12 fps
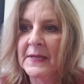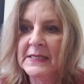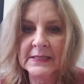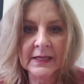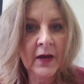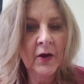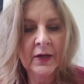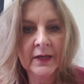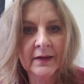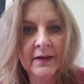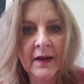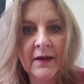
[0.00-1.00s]
Scary
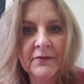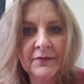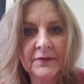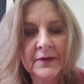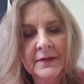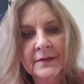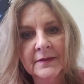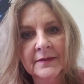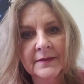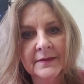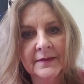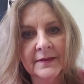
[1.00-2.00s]
enough,
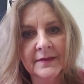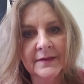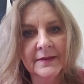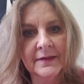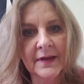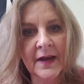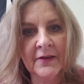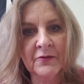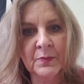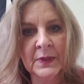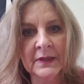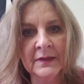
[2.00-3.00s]

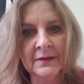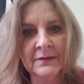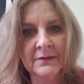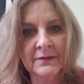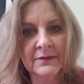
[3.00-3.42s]
I've been